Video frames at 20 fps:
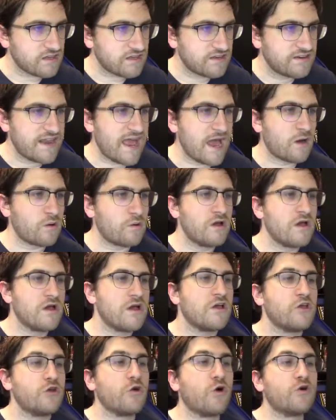Now,
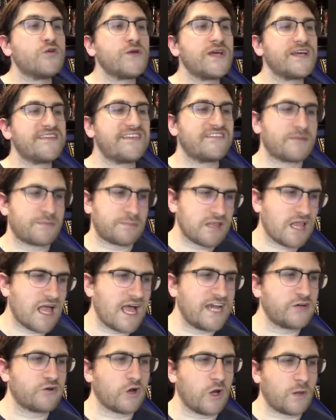you also get these
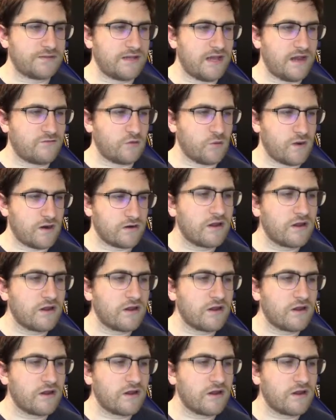supply drops everywhere.